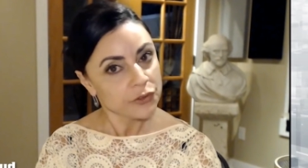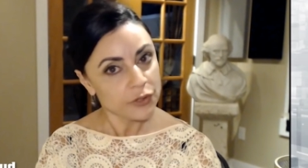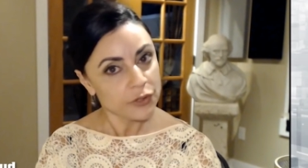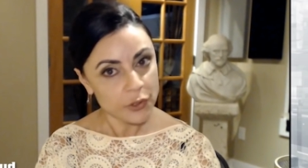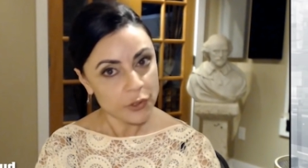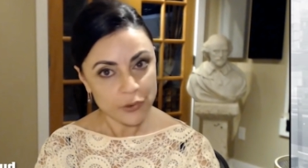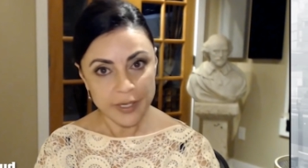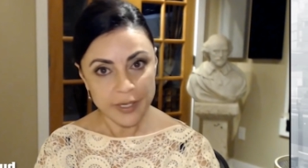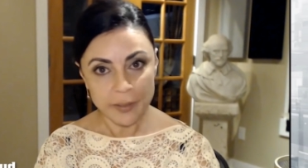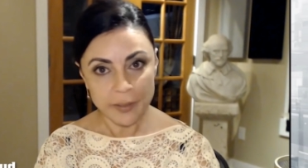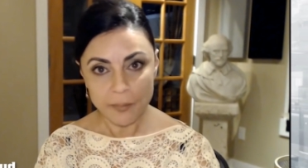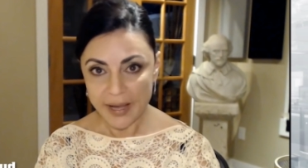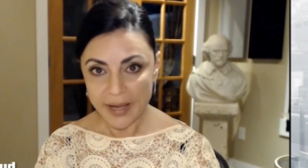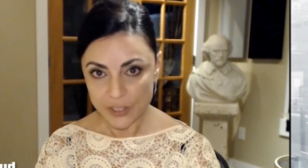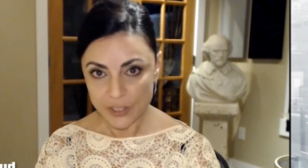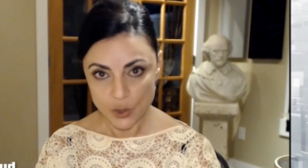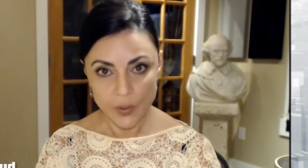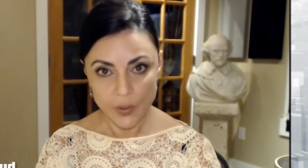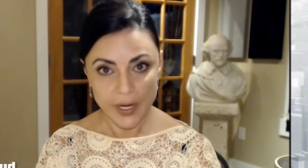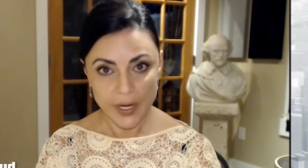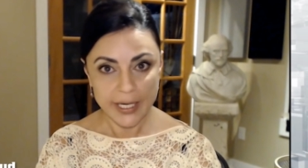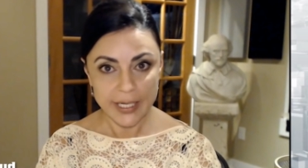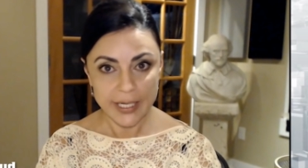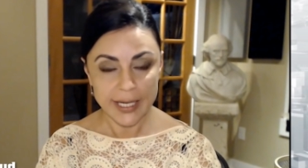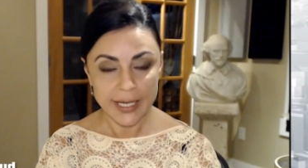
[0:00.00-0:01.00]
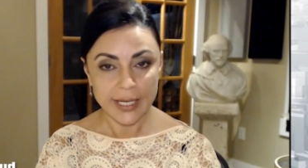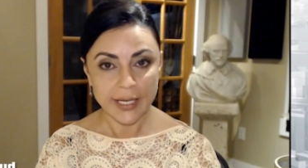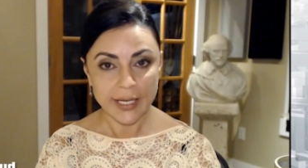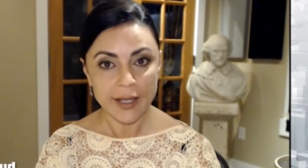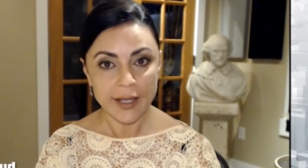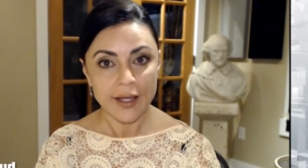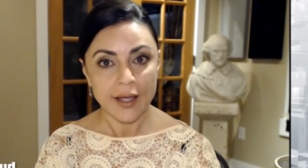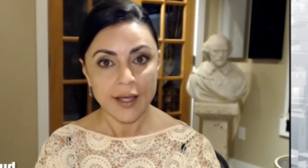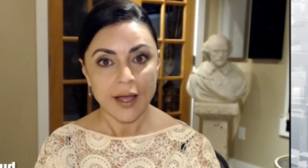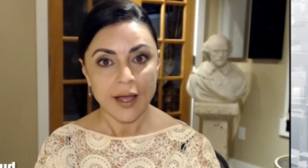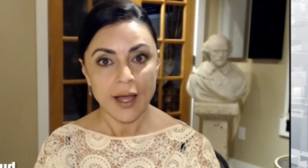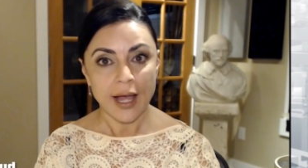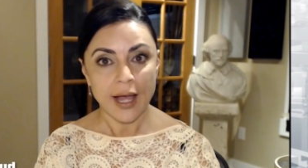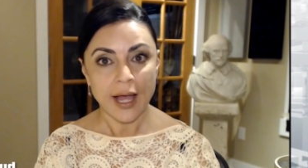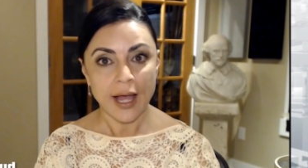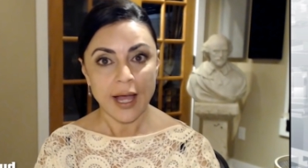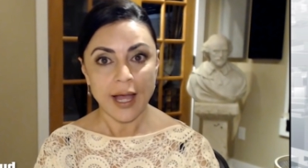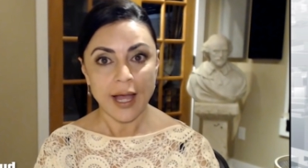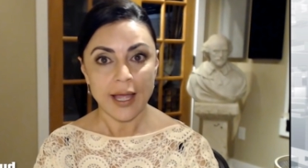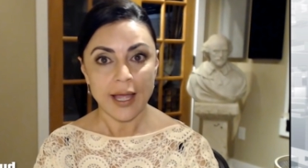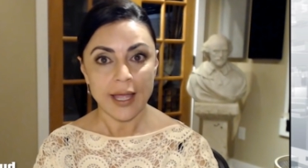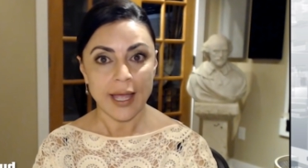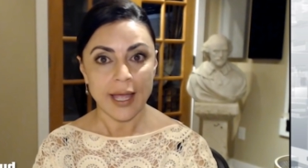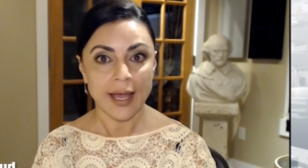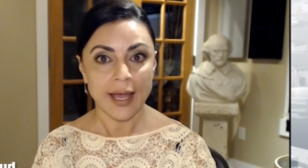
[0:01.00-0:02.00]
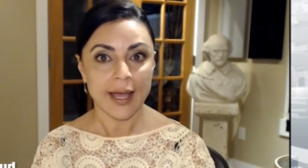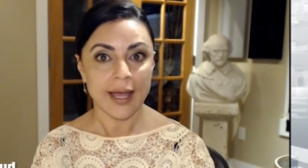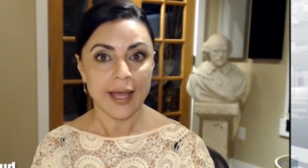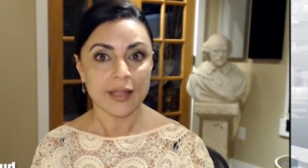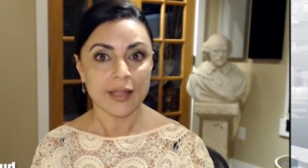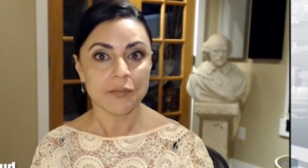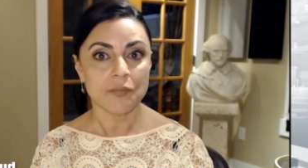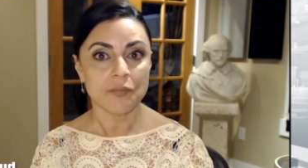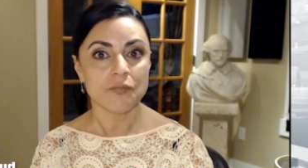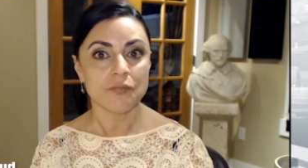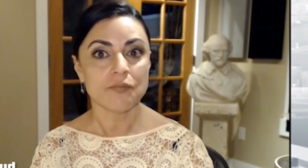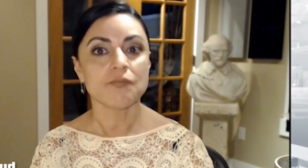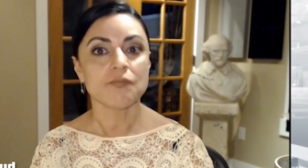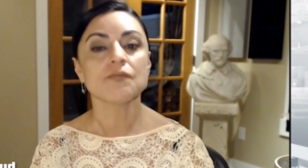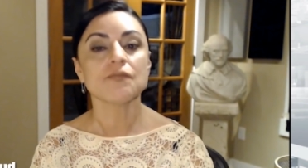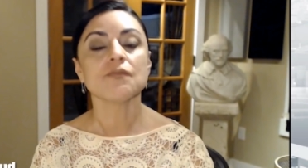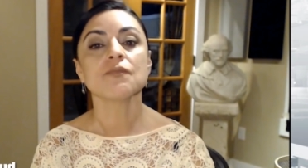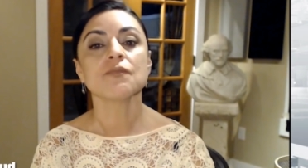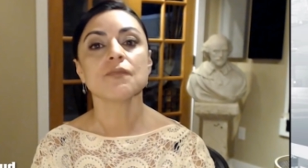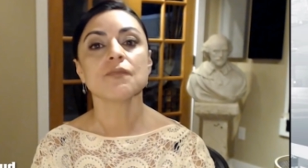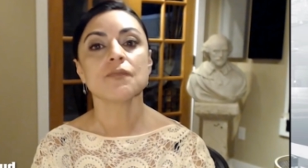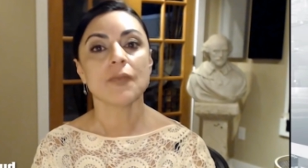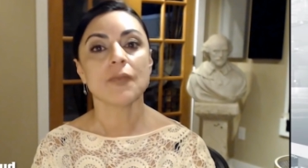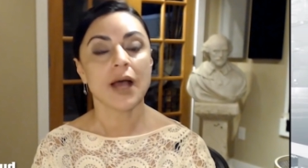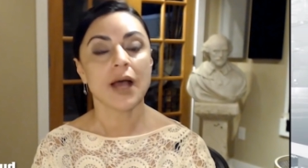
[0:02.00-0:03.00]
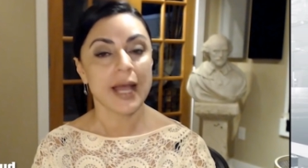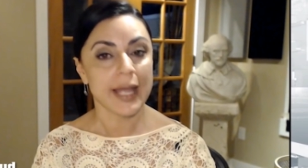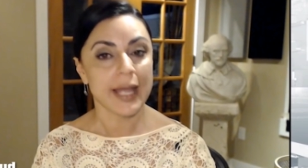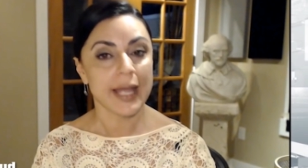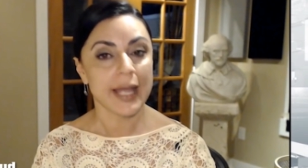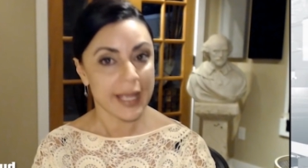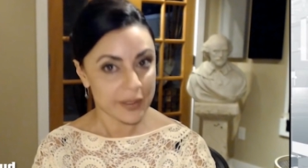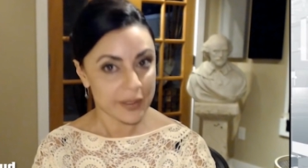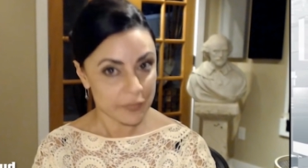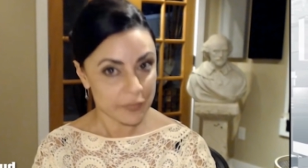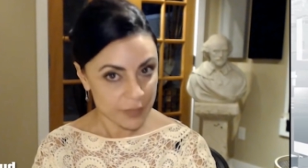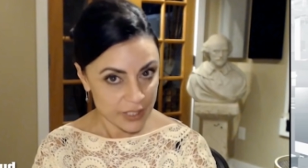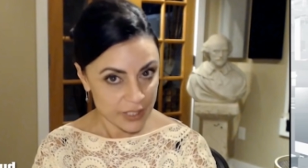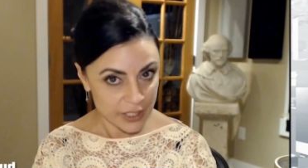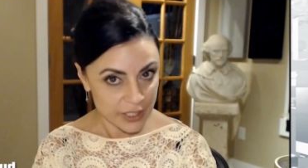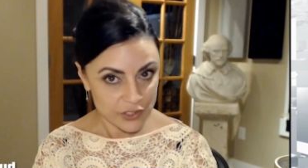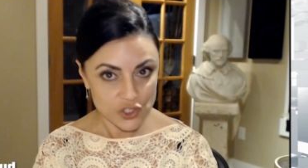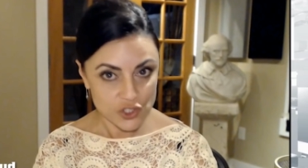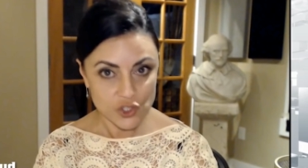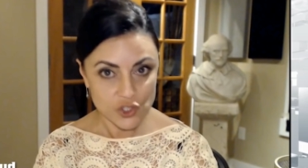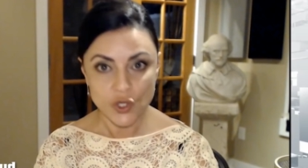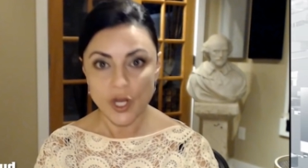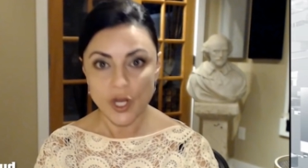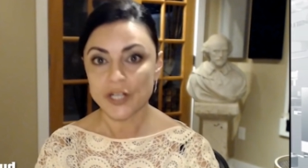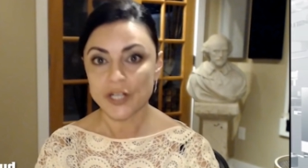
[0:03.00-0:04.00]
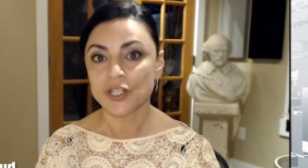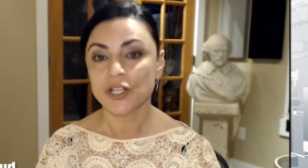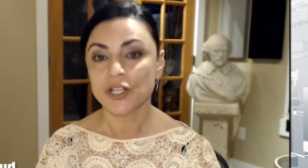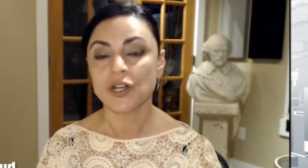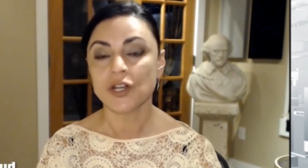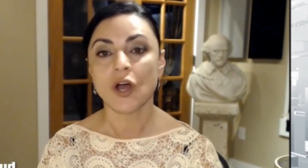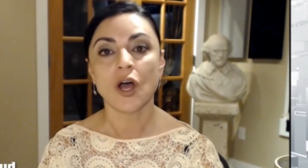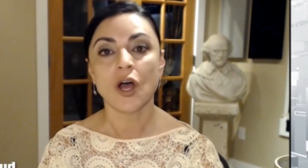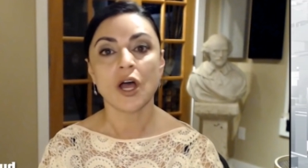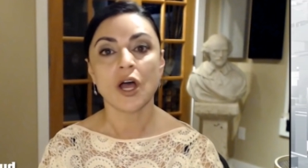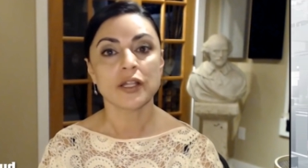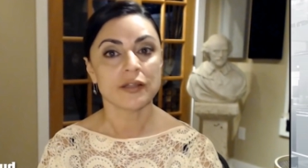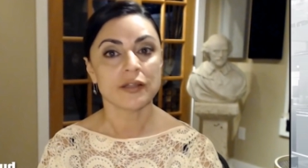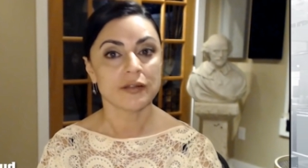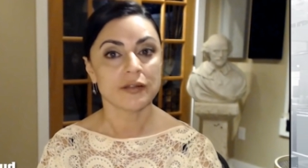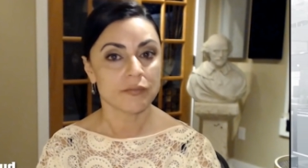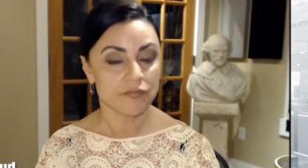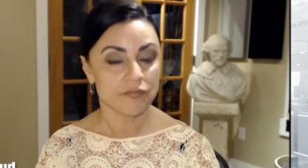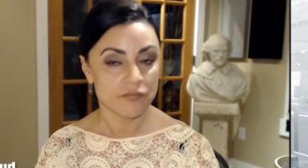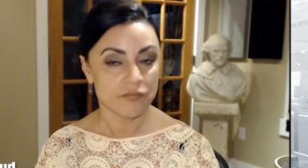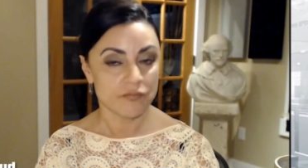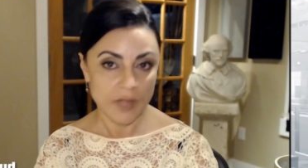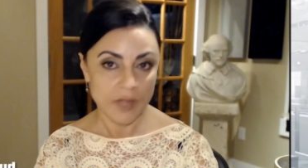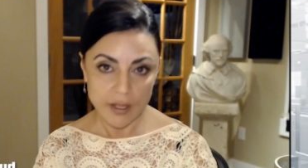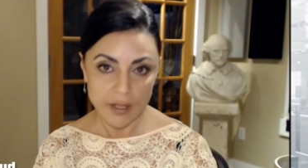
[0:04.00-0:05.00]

During my training, I had, I had been instructed on